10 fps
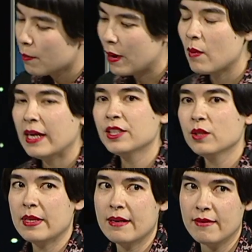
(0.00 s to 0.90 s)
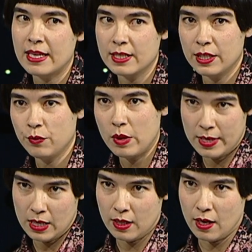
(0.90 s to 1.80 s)
But why should we invest in
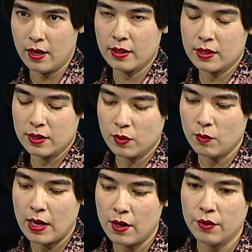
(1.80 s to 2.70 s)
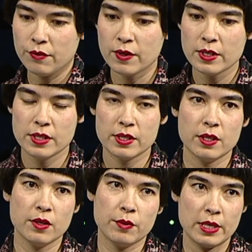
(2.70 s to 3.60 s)
women in the arts? Well, the
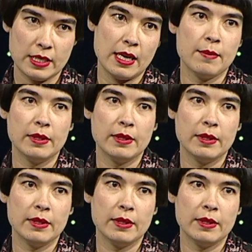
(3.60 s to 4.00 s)
first reason,